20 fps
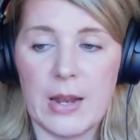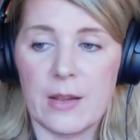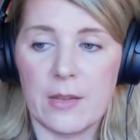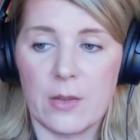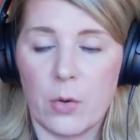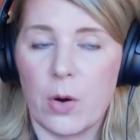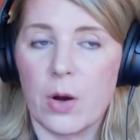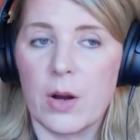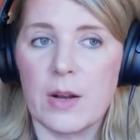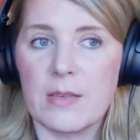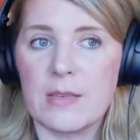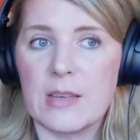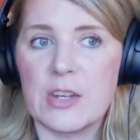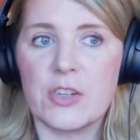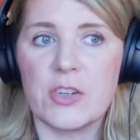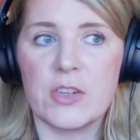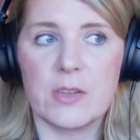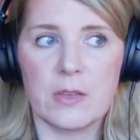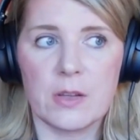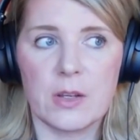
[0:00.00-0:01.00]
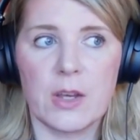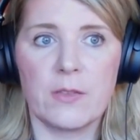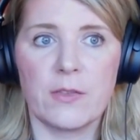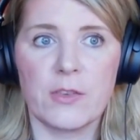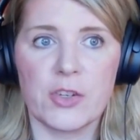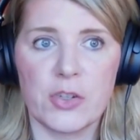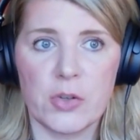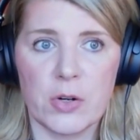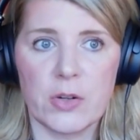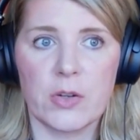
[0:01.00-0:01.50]
The organization is looking
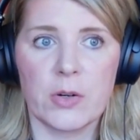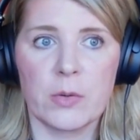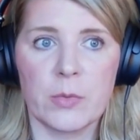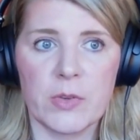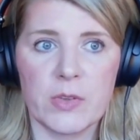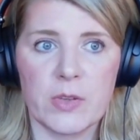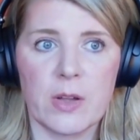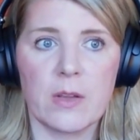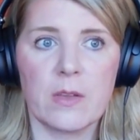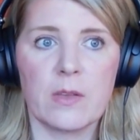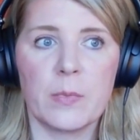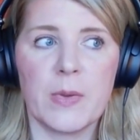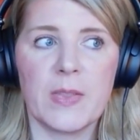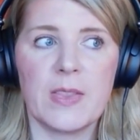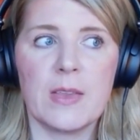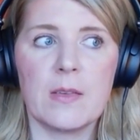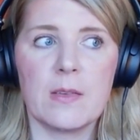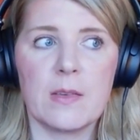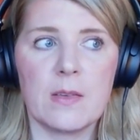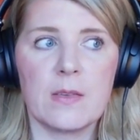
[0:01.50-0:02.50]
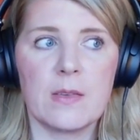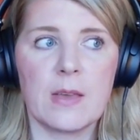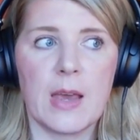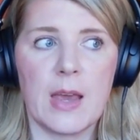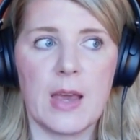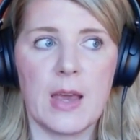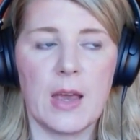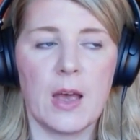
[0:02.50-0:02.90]
for short-term results, but this is a